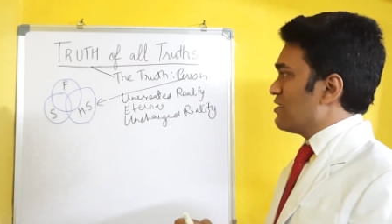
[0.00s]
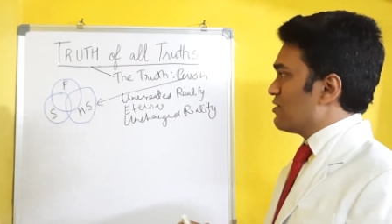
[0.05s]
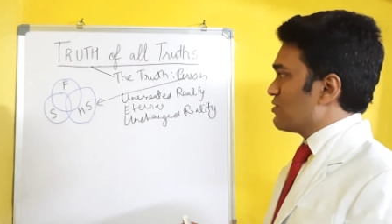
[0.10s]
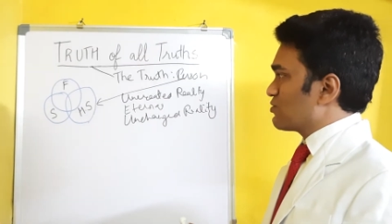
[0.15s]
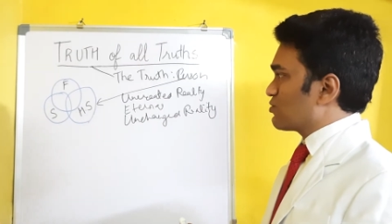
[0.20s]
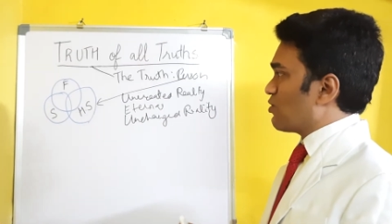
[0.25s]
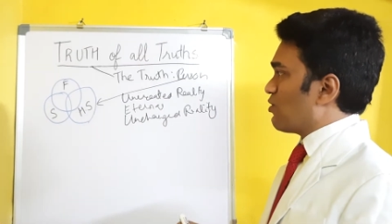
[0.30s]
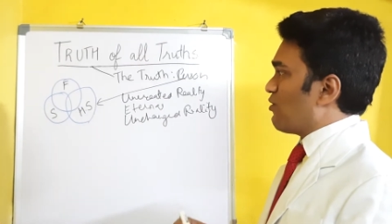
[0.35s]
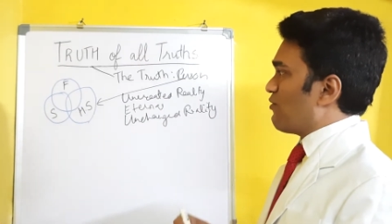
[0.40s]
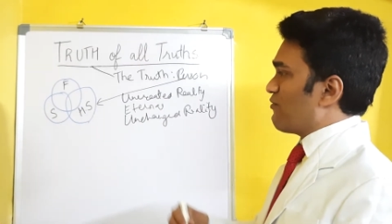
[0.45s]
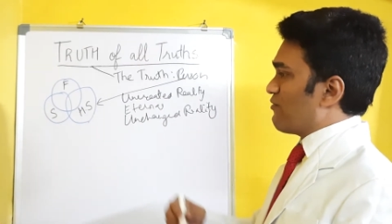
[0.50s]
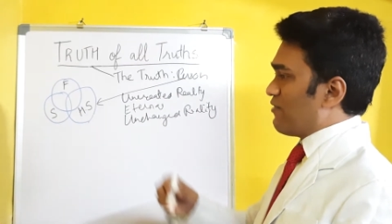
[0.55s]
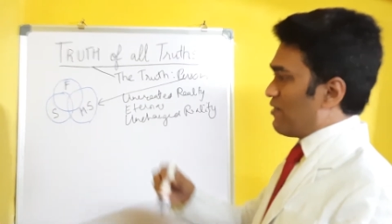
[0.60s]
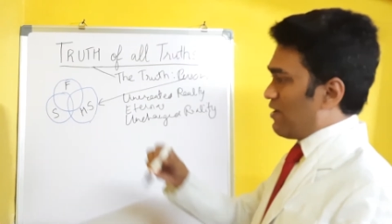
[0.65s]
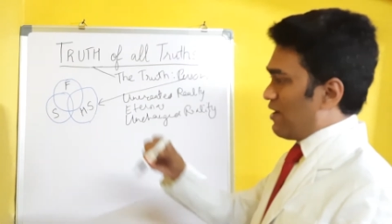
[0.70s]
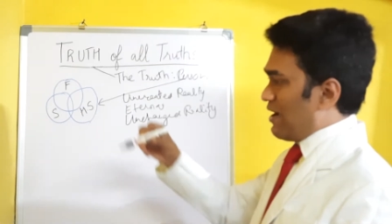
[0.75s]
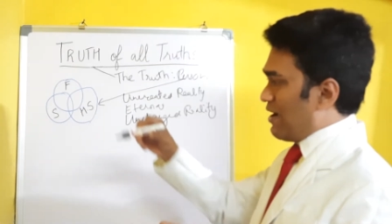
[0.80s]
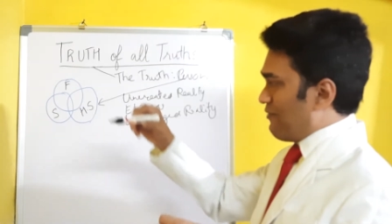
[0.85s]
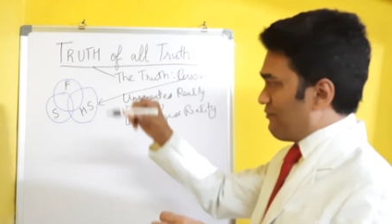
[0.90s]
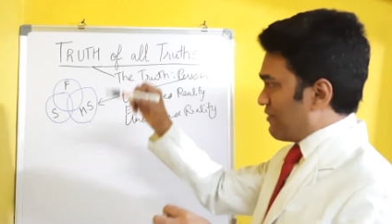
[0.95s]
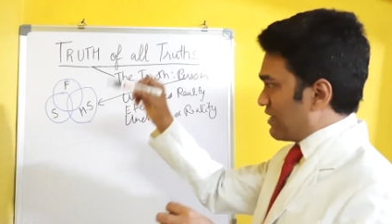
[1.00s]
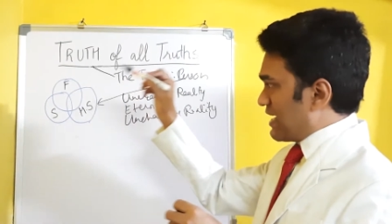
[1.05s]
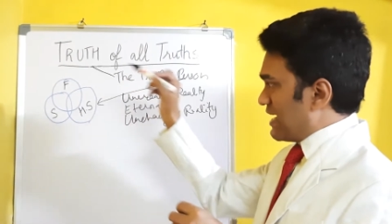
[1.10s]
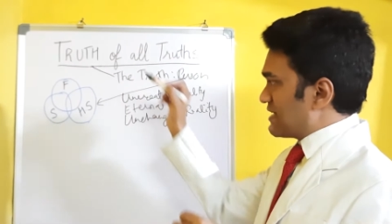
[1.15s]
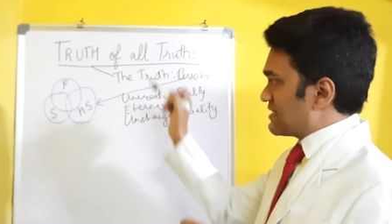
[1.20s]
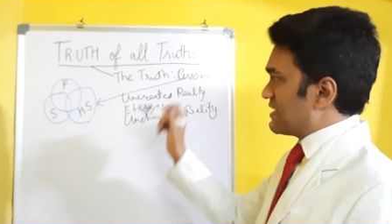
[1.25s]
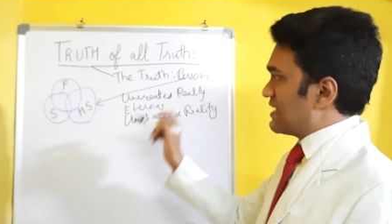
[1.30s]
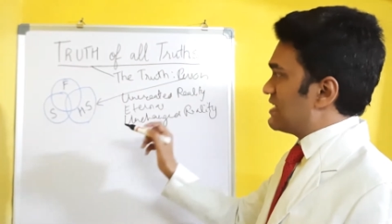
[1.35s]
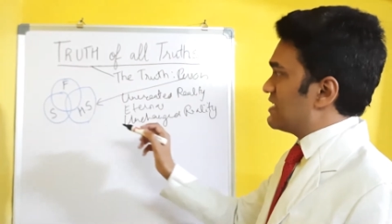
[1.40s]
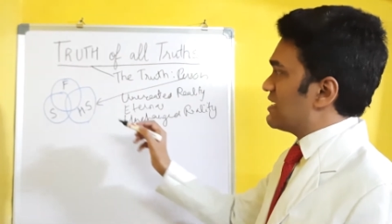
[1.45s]
So uh, we can
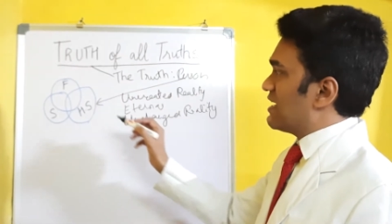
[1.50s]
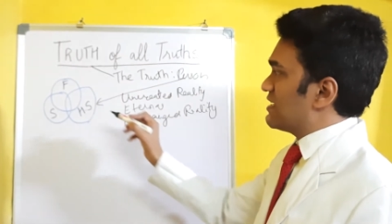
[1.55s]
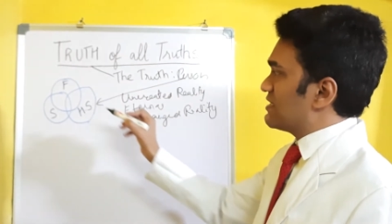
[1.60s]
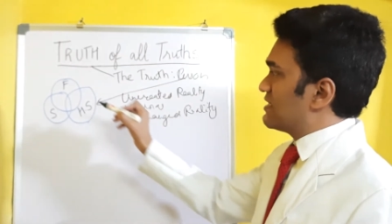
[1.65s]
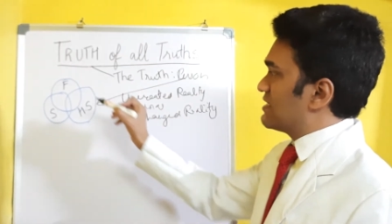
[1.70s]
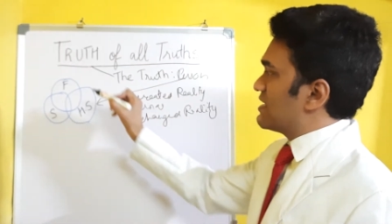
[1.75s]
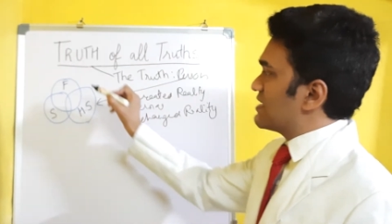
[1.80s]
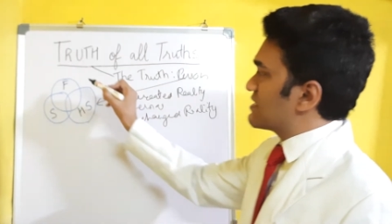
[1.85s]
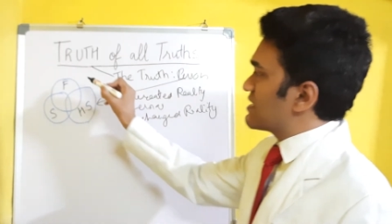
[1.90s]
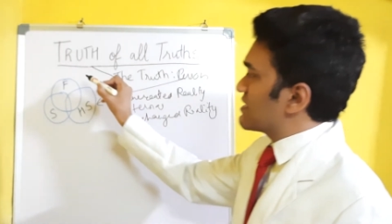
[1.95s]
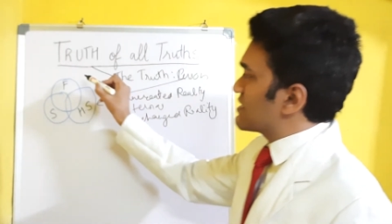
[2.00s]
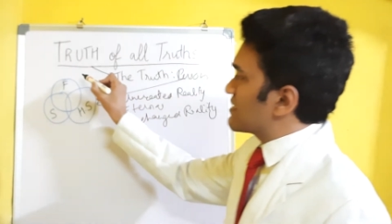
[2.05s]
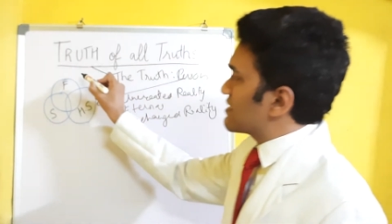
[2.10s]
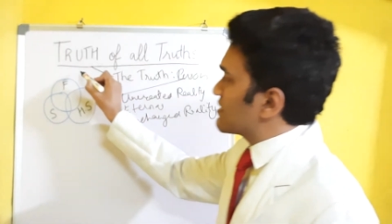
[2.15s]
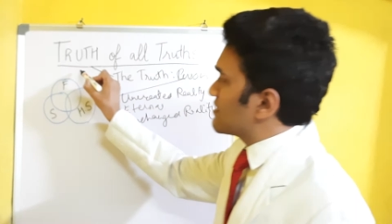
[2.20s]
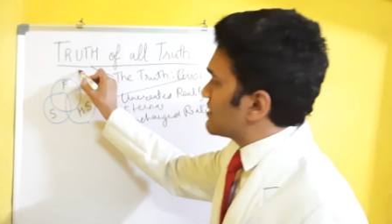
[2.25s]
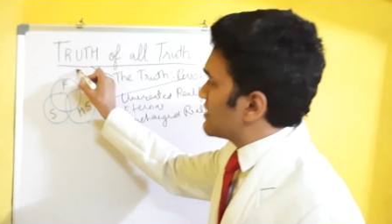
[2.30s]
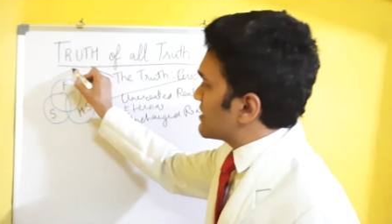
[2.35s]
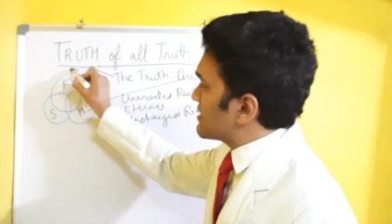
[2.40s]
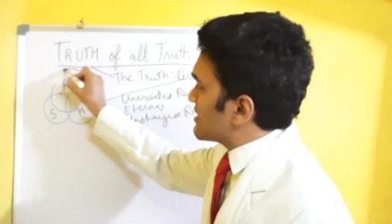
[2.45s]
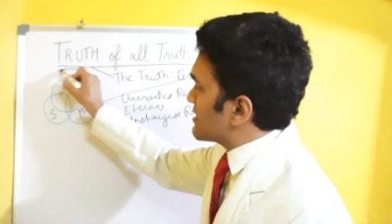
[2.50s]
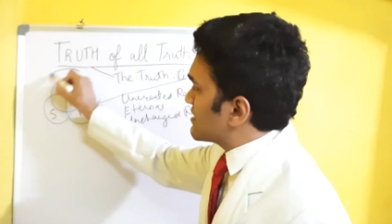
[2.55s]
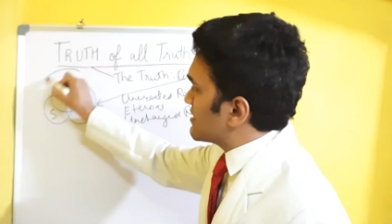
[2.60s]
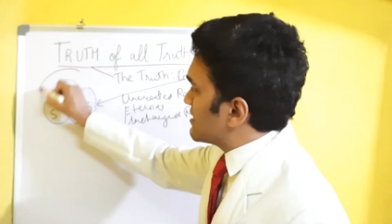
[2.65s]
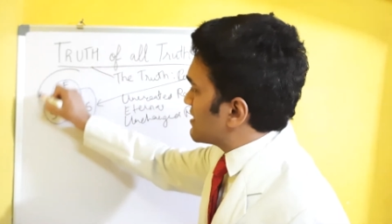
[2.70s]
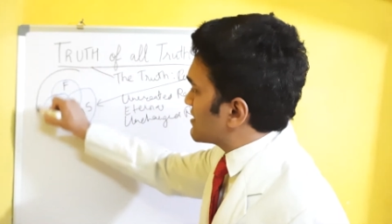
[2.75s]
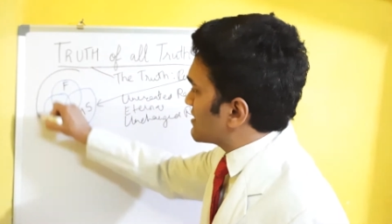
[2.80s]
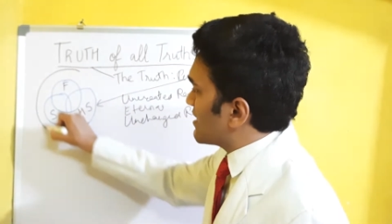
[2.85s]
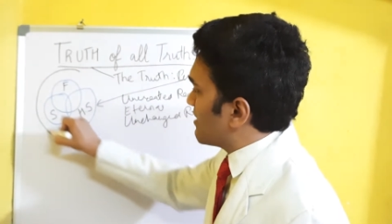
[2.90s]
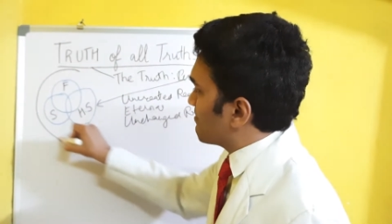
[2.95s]
see here this is this is
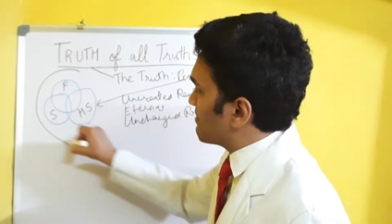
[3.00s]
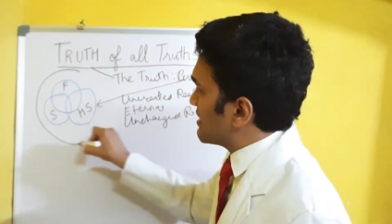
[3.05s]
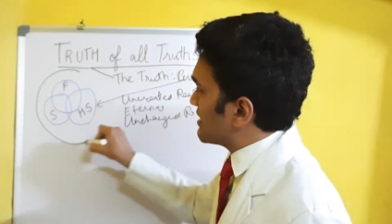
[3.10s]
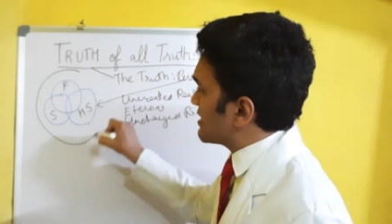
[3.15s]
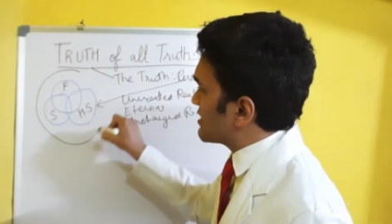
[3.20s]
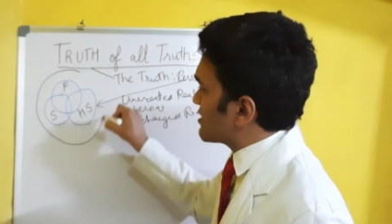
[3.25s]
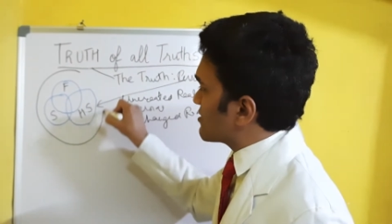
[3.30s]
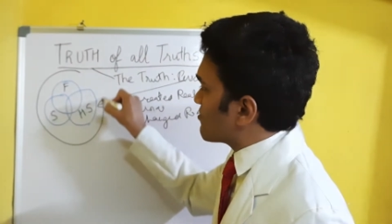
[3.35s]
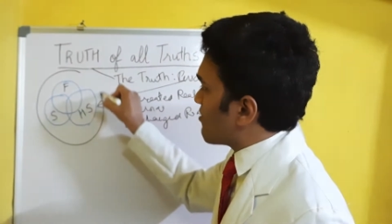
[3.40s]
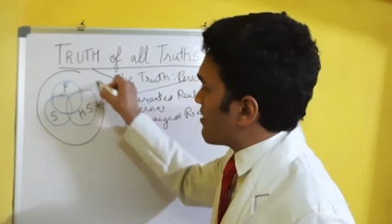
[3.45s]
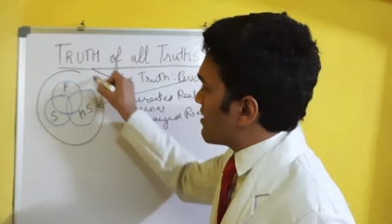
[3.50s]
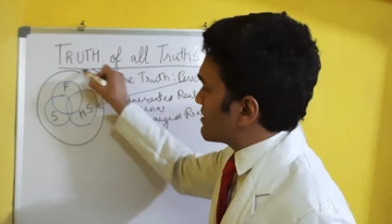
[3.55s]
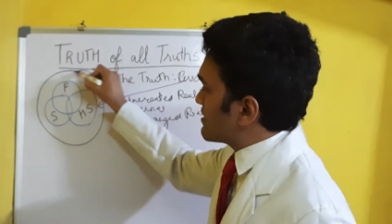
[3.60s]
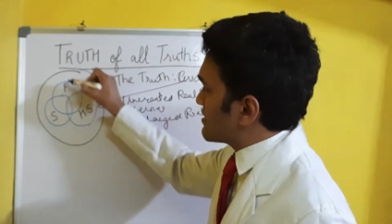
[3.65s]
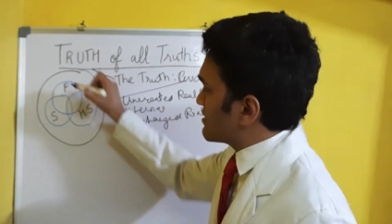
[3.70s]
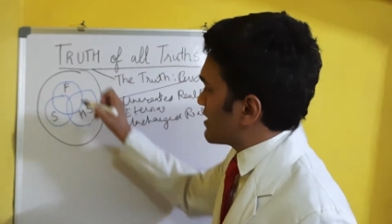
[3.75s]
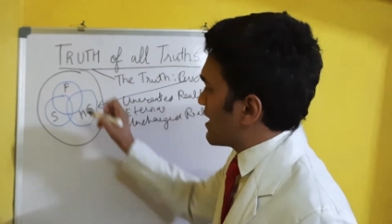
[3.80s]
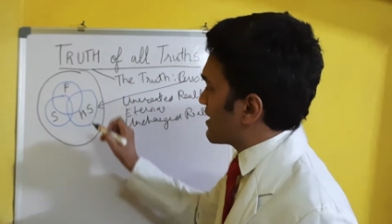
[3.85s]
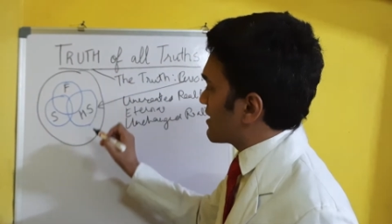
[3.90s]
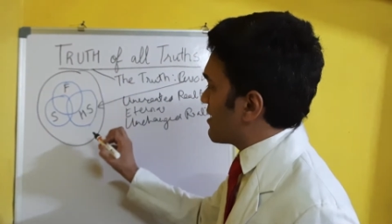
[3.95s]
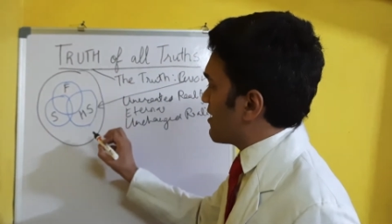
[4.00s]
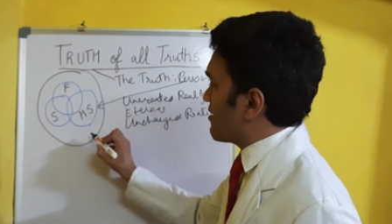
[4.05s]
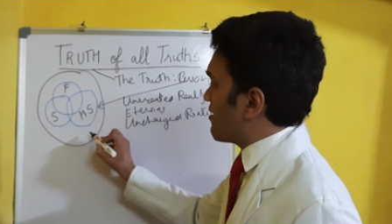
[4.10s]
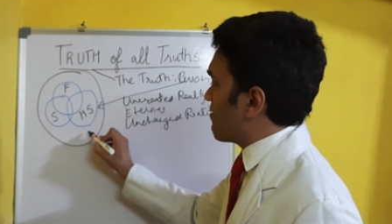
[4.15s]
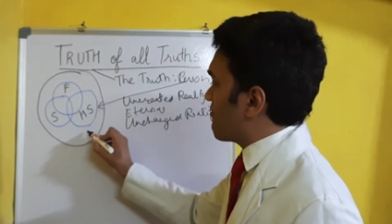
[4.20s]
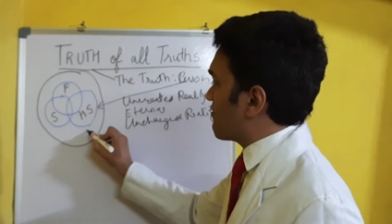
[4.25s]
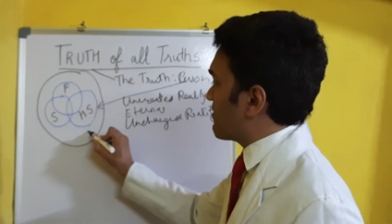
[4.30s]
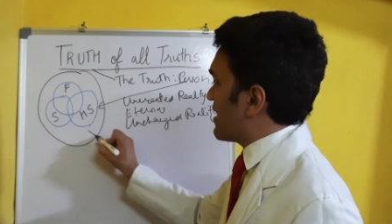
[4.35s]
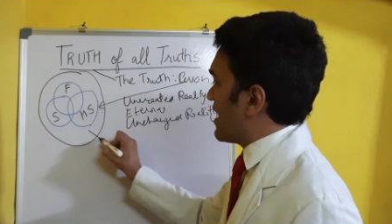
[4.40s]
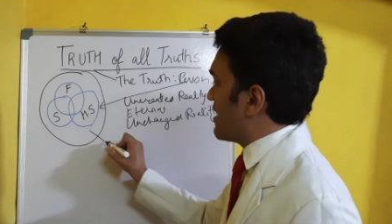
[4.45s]
this is something this is called as a circle
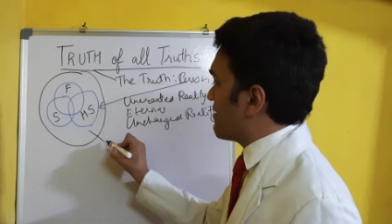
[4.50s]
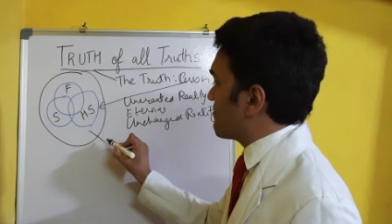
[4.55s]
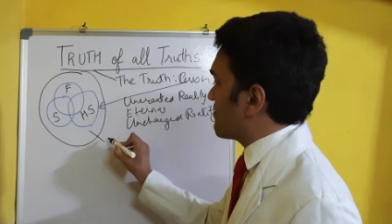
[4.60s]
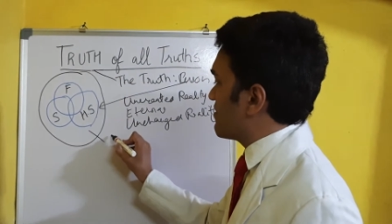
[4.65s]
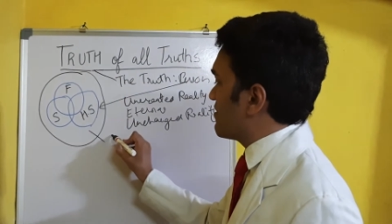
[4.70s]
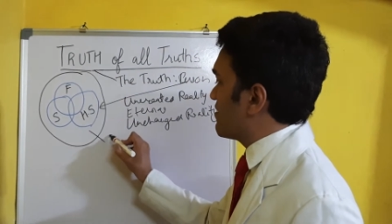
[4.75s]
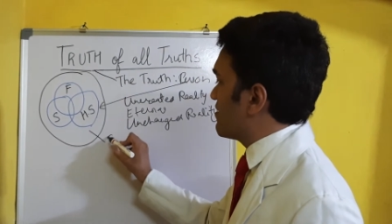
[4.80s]
of life.